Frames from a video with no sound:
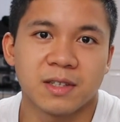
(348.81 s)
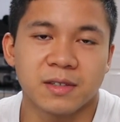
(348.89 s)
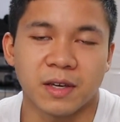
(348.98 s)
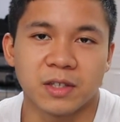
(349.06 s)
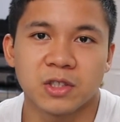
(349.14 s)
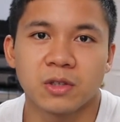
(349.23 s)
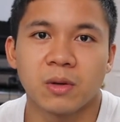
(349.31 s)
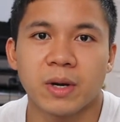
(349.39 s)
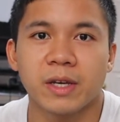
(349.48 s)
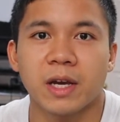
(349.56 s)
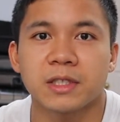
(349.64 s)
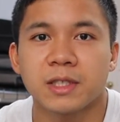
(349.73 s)
Okay, so don't
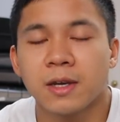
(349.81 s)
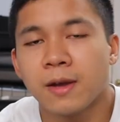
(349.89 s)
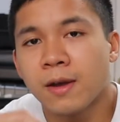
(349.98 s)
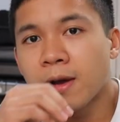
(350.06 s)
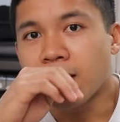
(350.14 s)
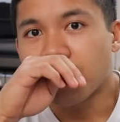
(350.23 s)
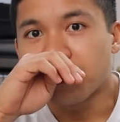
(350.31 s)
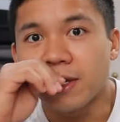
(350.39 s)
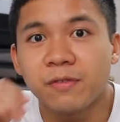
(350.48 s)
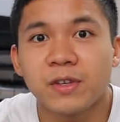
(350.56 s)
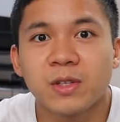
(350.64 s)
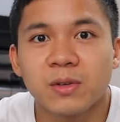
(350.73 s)
worry guys,
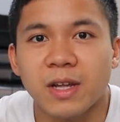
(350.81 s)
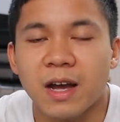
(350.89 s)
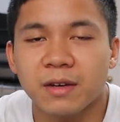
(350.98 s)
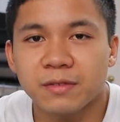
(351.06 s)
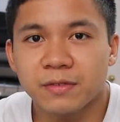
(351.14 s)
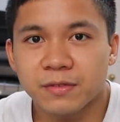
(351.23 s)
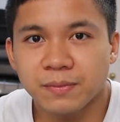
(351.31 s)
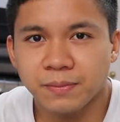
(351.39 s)
if you don't have